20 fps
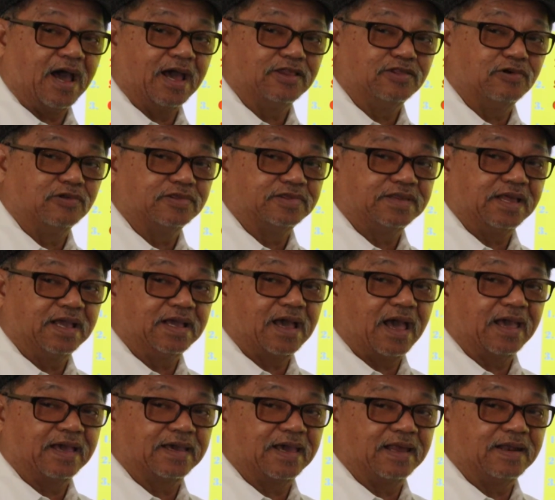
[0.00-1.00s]
I don't think
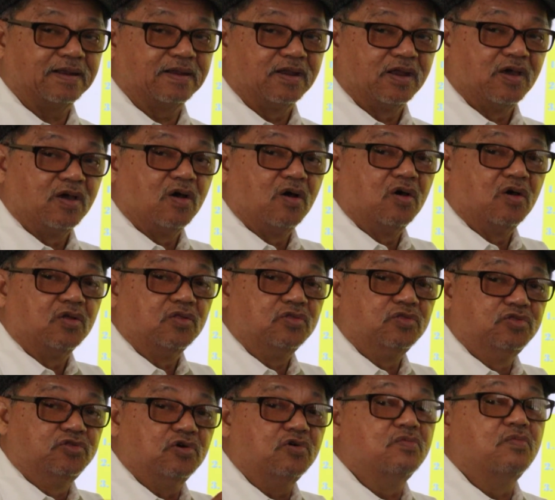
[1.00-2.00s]
I can
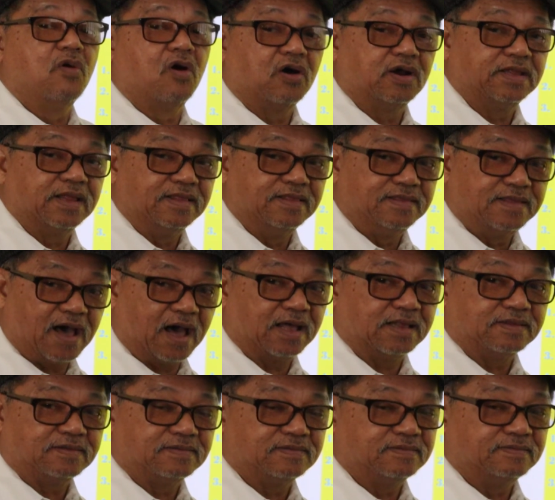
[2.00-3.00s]
do more than
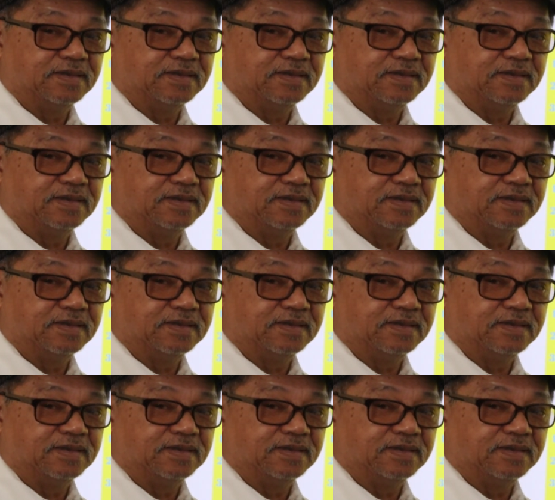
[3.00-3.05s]
that